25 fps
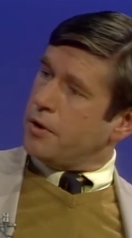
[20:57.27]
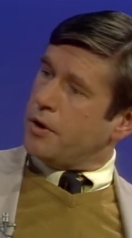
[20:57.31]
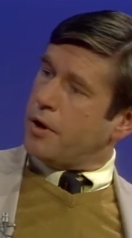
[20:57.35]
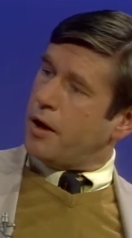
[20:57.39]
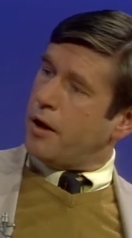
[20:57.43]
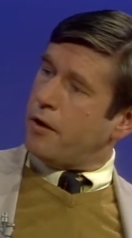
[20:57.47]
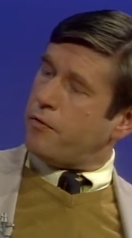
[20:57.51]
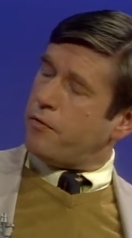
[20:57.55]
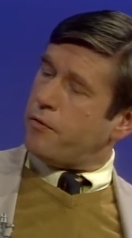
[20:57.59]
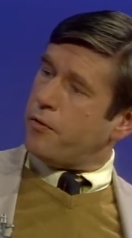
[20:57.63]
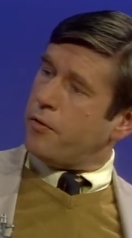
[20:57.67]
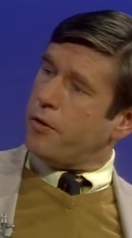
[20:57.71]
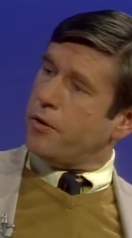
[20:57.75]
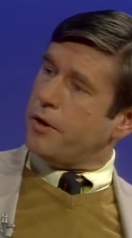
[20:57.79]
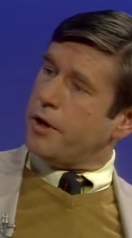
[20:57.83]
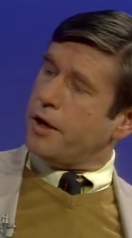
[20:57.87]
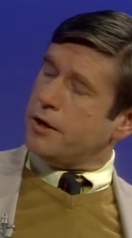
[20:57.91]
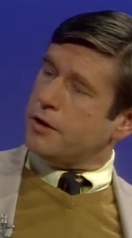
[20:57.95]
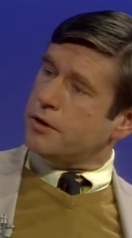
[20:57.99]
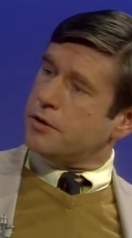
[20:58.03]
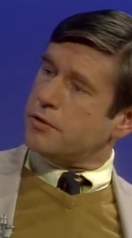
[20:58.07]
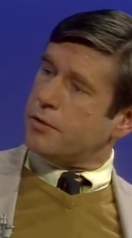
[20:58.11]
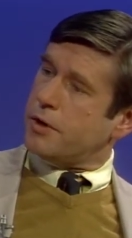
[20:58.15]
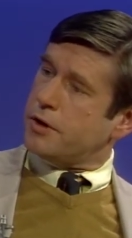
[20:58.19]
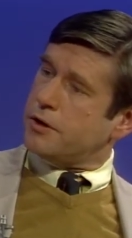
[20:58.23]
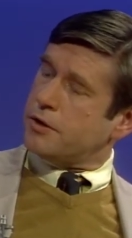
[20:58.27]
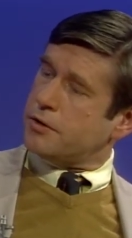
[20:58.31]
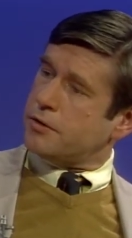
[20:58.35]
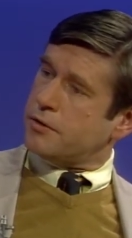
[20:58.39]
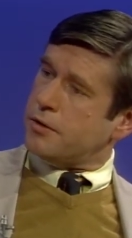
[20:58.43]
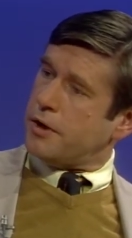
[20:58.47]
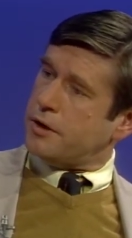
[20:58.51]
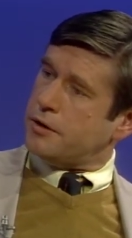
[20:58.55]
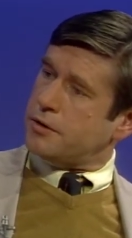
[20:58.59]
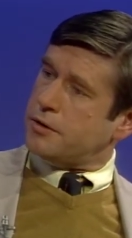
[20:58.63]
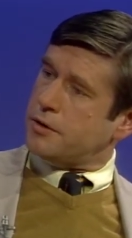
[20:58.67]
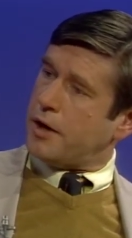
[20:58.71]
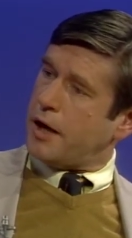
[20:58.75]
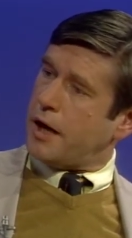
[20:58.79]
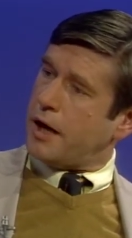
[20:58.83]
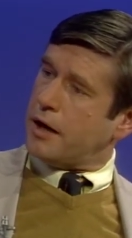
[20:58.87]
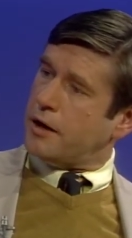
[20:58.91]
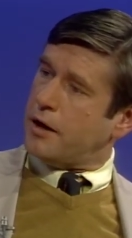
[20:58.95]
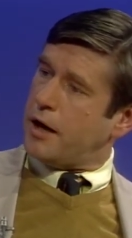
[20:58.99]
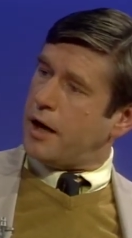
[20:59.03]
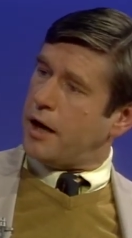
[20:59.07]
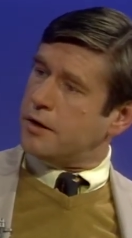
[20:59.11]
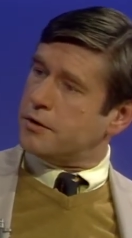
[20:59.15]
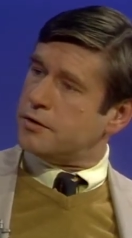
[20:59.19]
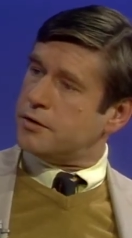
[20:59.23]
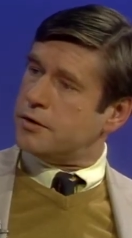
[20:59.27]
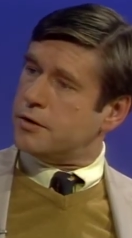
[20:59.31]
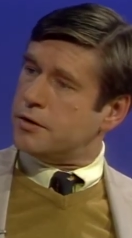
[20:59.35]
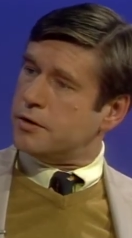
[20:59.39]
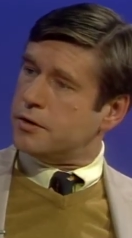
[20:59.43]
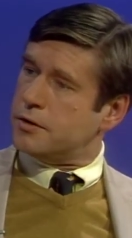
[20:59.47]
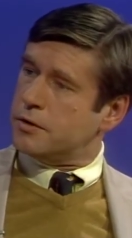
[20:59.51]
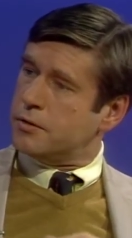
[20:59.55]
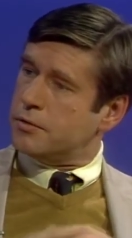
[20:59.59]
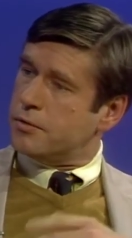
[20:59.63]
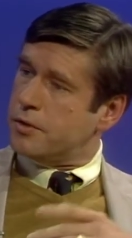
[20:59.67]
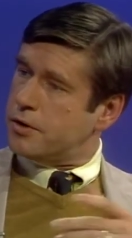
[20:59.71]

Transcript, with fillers: Now, Foreign Agents Registration Act has to do